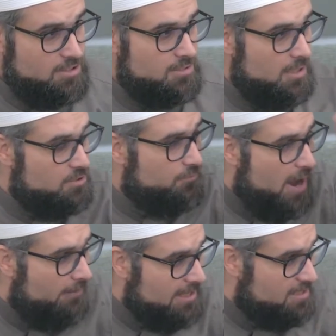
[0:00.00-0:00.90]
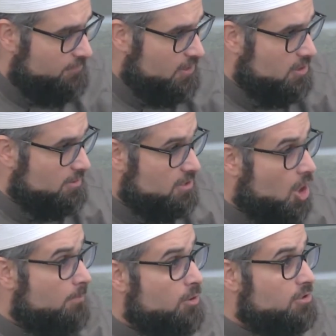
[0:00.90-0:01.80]
It's very difficult.
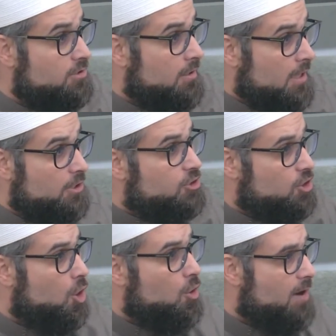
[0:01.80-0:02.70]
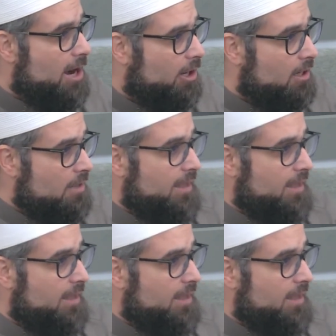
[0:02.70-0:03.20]
It's so rare